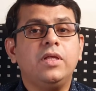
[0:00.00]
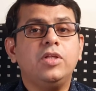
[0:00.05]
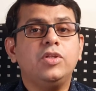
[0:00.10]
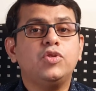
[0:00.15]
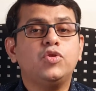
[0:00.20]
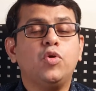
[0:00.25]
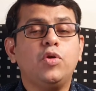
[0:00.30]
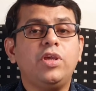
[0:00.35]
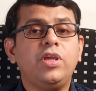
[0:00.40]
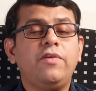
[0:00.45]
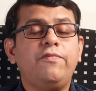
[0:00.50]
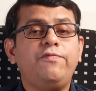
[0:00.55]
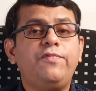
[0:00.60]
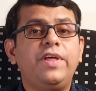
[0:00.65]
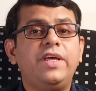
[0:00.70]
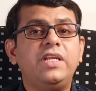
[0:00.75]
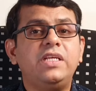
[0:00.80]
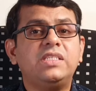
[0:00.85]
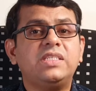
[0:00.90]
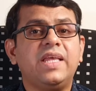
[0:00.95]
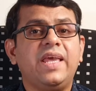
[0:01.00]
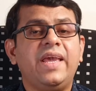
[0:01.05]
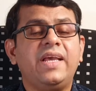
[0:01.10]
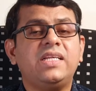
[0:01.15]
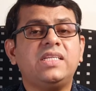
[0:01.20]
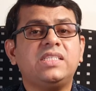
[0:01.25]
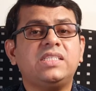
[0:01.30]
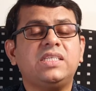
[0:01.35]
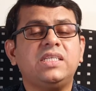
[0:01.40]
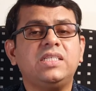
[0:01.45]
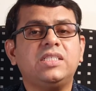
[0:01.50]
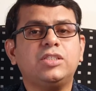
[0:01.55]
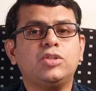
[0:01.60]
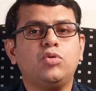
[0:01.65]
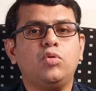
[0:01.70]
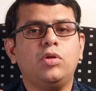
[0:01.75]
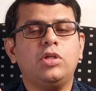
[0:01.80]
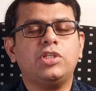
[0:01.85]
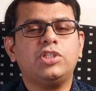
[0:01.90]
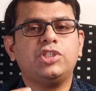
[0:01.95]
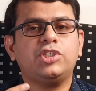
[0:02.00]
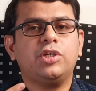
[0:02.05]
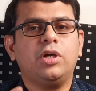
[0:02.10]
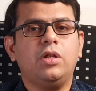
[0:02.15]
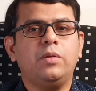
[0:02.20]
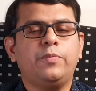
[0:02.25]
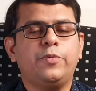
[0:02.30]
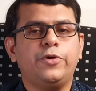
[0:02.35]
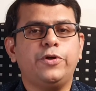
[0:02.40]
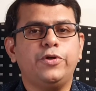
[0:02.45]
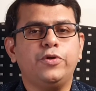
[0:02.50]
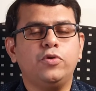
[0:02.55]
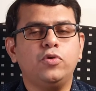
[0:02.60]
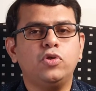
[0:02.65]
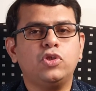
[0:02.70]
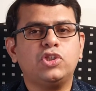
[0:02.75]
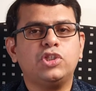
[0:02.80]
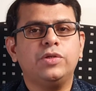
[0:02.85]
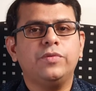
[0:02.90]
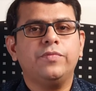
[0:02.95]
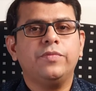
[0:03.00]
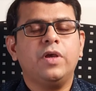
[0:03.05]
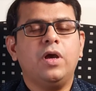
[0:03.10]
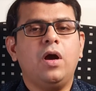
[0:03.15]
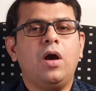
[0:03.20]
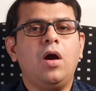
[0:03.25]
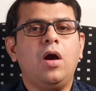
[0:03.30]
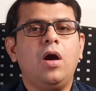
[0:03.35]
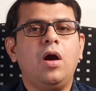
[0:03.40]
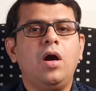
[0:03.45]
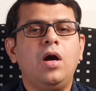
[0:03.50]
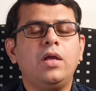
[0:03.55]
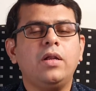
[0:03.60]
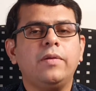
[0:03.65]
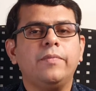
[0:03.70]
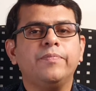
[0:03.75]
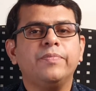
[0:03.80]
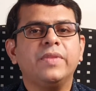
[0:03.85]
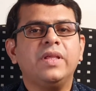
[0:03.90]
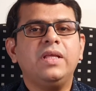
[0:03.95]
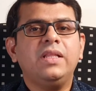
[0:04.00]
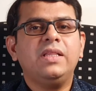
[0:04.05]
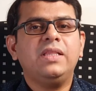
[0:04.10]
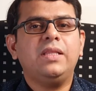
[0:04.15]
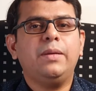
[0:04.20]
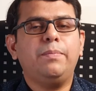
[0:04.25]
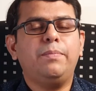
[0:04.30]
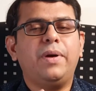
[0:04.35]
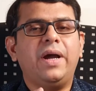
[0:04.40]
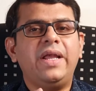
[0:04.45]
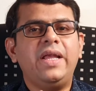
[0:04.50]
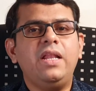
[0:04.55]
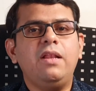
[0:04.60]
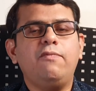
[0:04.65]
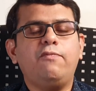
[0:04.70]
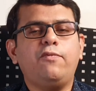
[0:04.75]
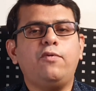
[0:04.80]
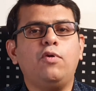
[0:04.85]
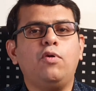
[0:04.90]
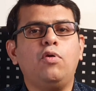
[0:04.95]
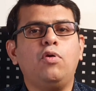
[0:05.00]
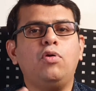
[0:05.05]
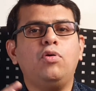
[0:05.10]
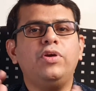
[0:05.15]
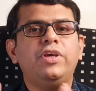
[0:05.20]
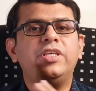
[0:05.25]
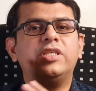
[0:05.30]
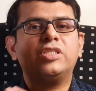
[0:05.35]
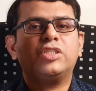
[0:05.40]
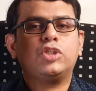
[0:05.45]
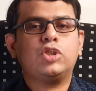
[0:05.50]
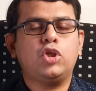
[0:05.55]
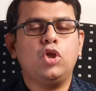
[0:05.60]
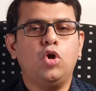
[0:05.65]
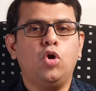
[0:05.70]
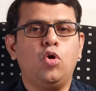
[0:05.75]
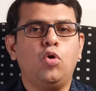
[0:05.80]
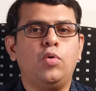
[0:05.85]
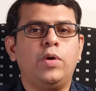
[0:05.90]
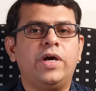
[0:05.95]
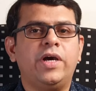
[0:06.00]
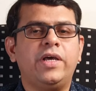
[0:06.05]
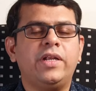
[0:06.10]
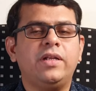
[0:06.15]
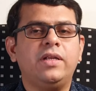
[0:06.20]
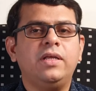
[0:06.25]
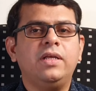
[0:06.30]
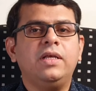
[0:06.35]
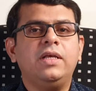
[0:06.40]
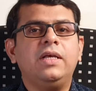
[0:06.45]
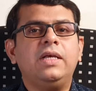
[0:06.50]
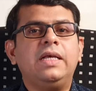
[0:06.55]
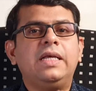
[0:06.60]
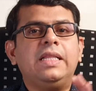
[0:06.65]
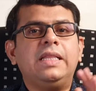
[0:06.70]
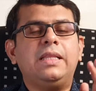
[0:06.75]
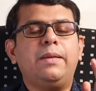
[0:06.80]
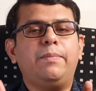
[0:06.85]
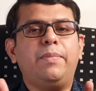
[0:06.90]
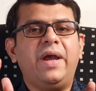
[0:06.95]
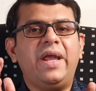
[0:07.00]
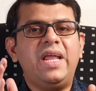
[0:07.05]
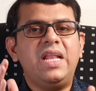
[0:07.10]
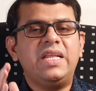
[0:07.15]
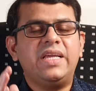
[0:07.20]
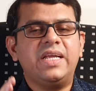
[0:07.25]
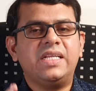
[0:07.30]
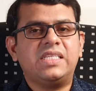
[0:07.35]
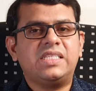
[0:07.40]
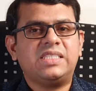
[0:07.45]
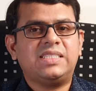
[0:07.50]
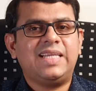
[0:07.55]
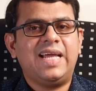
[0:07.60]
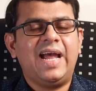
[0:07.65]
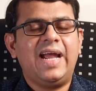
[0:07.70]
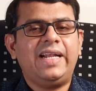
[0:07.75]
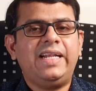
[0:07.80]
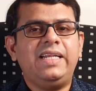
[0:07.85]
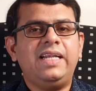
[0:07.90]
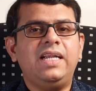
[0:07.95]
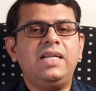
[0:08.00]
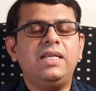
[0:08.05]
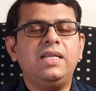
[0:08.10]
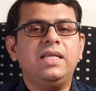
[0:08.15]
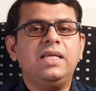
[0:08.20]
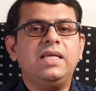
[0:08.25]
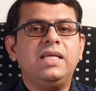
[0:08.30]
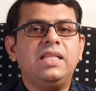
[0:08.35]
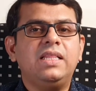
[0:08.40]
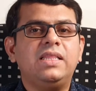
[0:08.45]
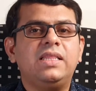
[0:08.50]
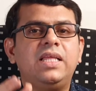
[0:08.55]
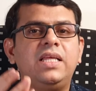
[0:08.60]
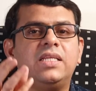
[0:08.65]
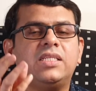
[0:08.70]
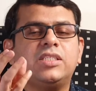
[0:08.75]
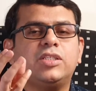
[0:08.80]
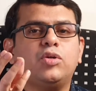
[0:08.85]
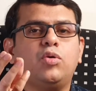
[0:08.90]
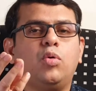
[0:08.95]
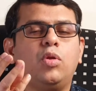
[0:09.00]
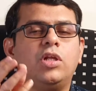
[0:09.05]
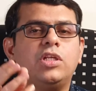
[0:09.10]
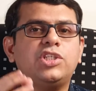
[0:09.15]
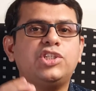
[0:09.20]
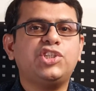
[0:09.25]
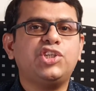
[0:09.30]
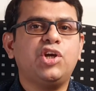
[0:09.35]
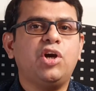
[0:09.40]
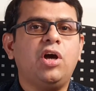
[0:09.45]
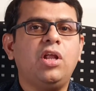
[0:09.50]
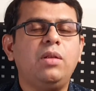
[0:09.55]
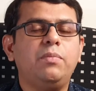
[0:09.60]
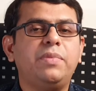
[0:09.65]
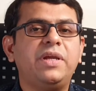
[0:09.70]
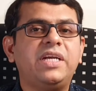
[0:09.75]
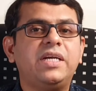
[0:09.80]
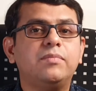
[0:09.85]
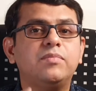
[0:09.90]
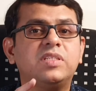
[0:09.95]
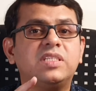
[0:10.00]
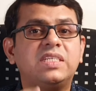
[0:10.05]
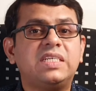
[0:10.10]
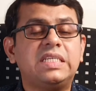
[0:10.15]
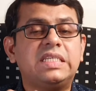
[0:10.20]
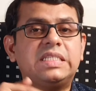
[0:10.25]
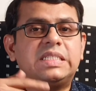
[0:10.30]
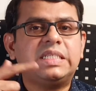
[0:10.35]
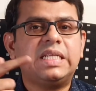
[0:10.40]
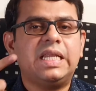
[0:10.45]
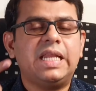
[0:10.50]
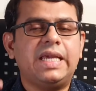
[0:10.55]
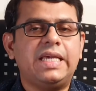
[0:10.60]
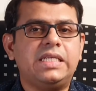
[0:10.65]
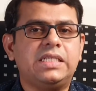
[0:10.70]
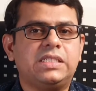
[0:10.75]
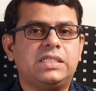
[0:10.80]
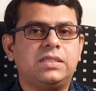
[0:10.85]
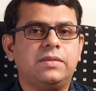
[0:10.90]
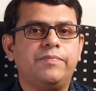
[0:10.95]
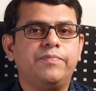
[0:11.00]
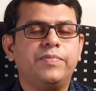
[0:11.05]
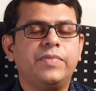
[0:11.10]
So if there is excess cholesterol produced or the bile flow is slower, the bile gets stagnant, this cholesterol becomes crystallized.